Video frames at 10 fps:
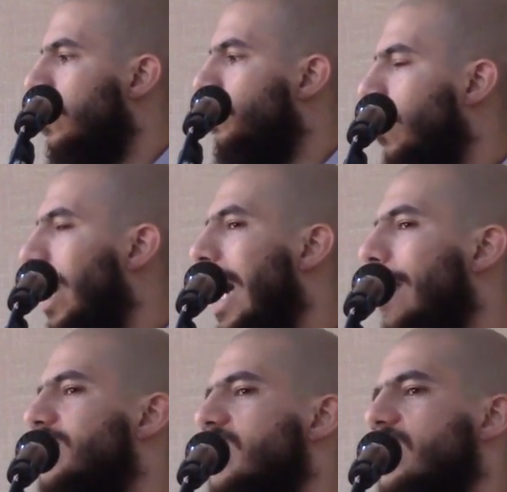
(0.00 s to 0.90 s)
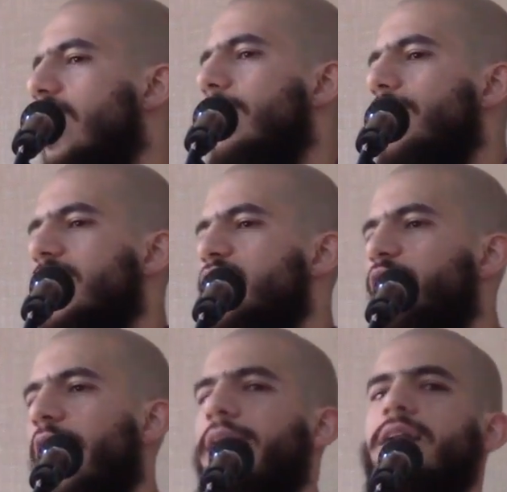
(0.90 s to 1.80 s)
perhaps some of
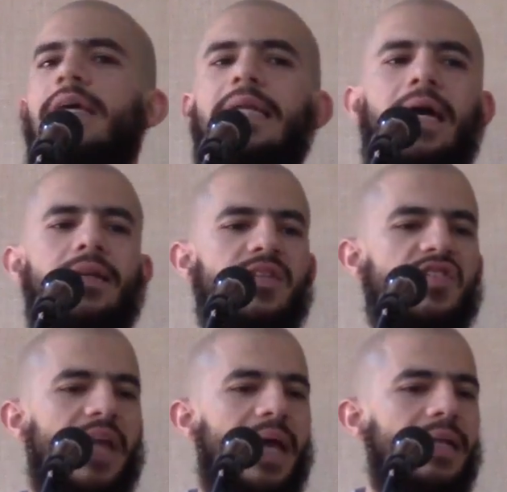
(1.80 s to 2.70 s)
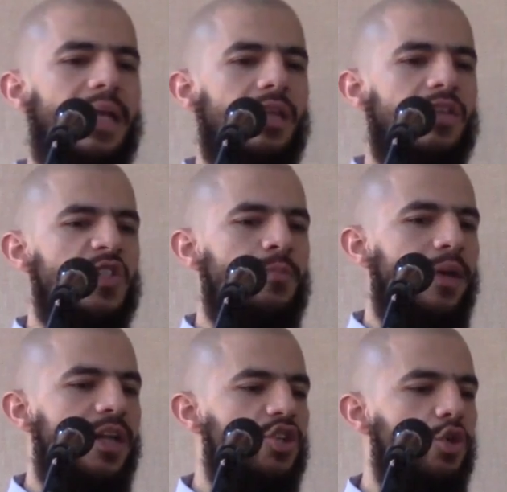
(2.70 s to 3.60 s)
us fail in understanding the
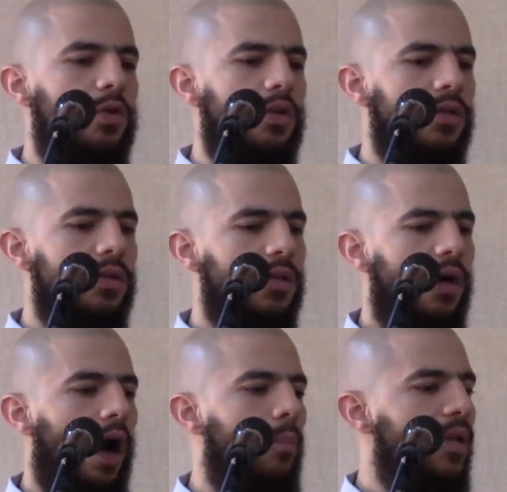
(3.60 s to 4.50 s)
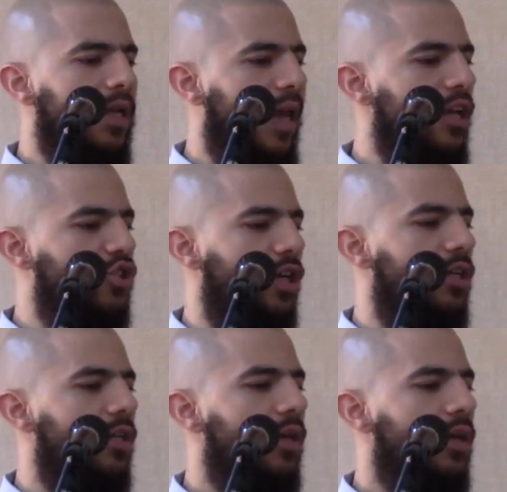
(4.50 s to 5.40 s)
spiritual
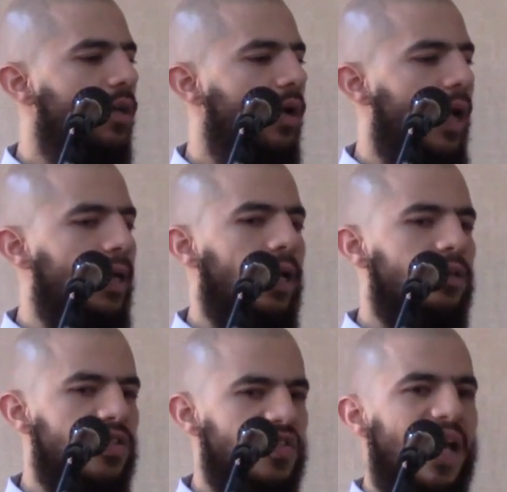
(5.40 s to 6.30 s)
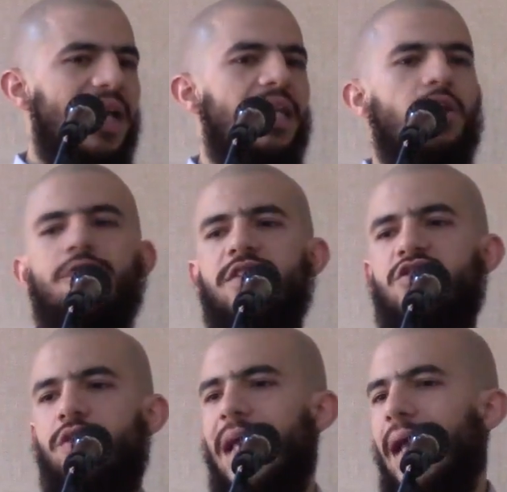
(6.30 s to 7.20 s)
obligation and understanding of
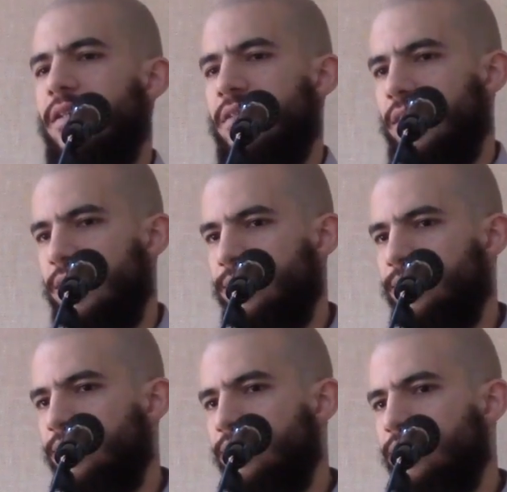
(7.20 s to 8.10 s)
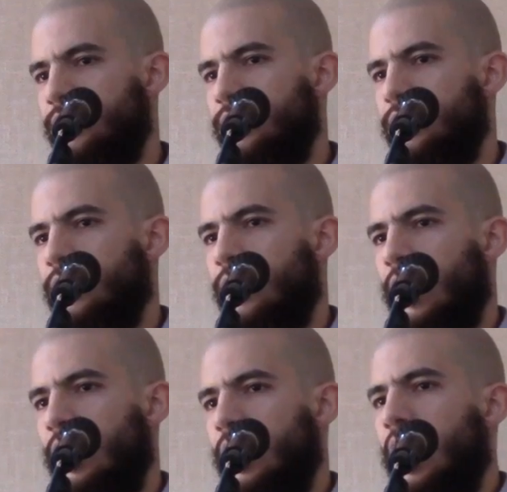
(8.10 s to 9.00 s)
this reality.
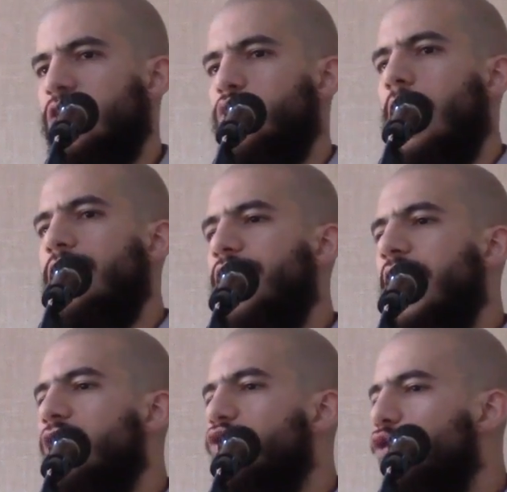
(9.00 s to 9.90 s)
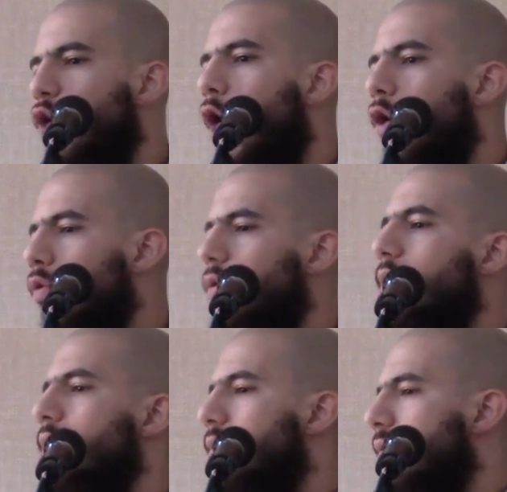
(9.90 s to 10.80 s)
It's one thing to
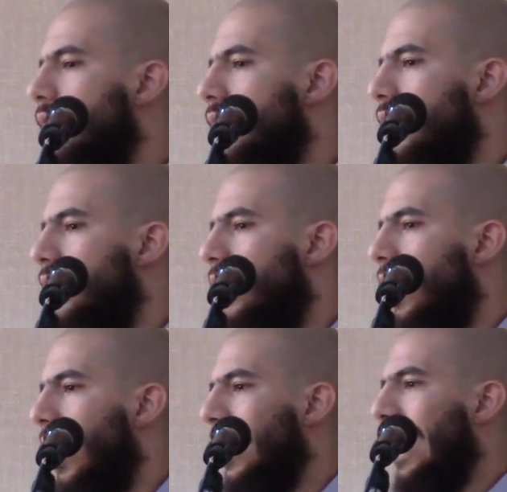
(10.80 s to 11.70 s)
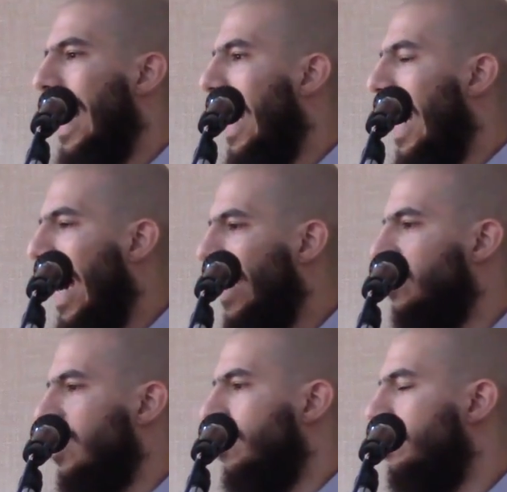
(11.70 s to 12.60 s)
know an
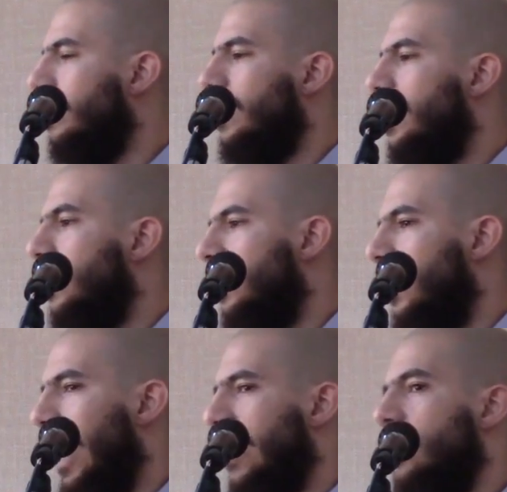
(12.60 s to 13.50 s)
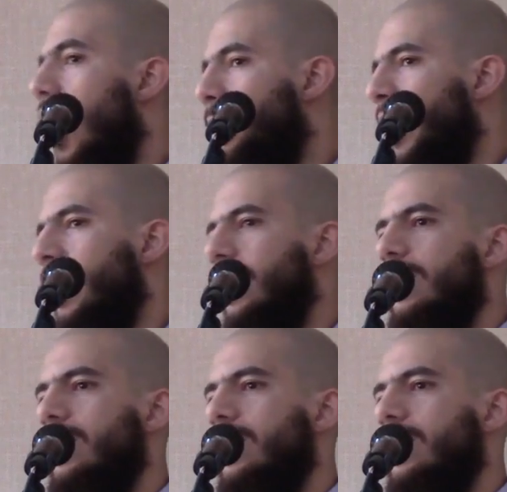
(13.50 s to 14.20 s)
item, a topic,